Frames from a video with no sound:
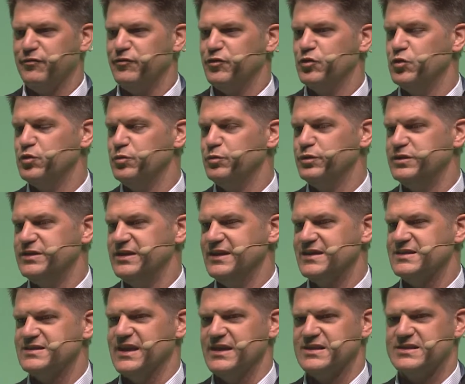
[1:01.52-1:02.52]
few
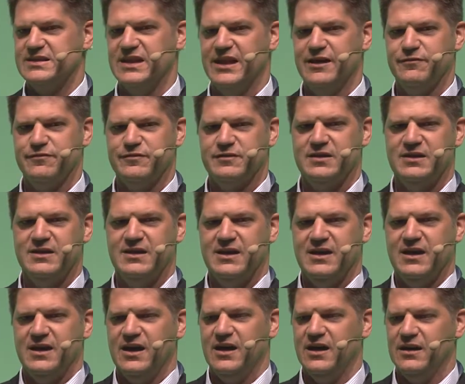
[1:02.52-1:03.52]
boutiques that's left.
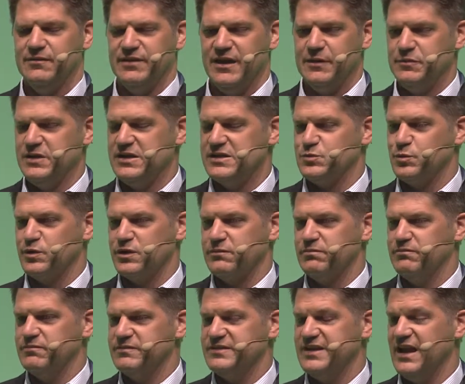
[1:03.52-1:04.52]
That means we're
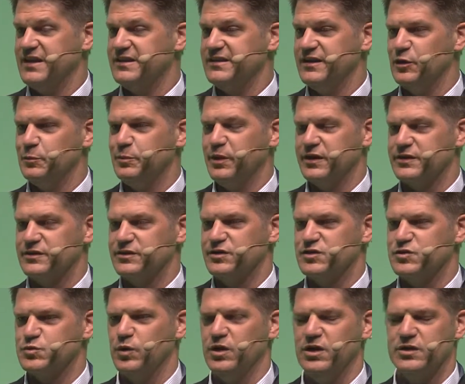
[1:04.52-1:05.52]
10 deal
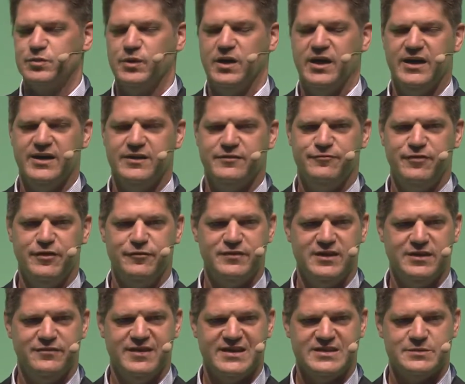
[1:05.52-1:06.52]
partners worldwide, 50
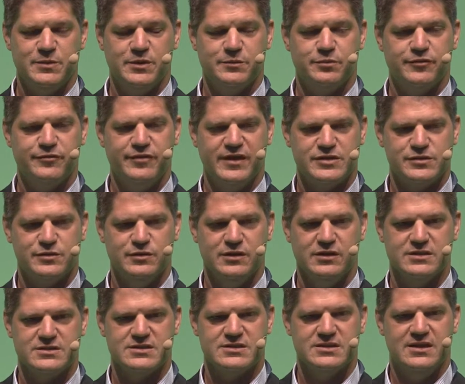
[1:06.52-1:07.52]
investment
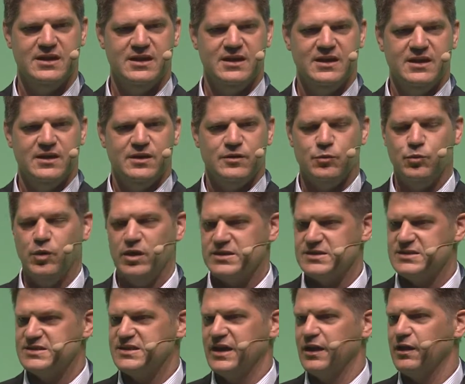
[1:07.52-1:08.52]
professionals, one
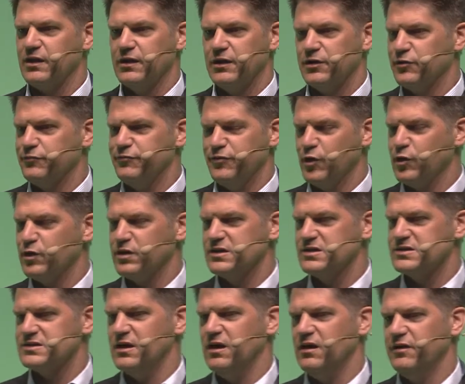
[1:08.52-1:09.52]
singular
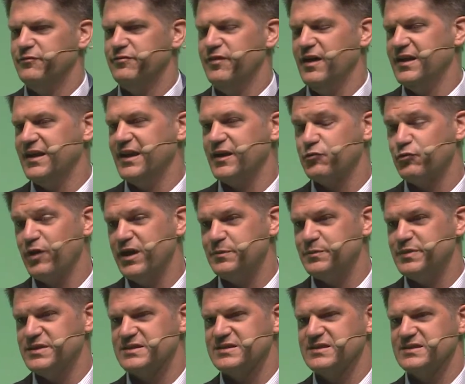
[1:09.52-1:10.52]
focus on finding great
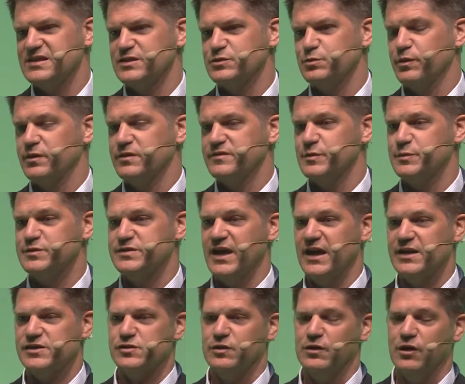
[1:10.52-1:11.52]
businesses with
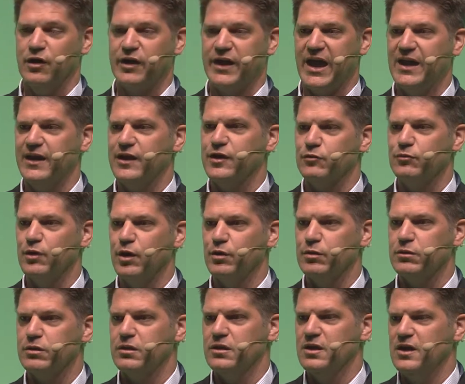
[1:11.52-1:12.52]
substantial organic
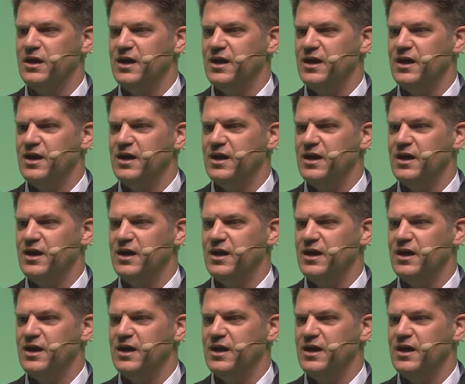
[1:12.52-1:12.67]
growth,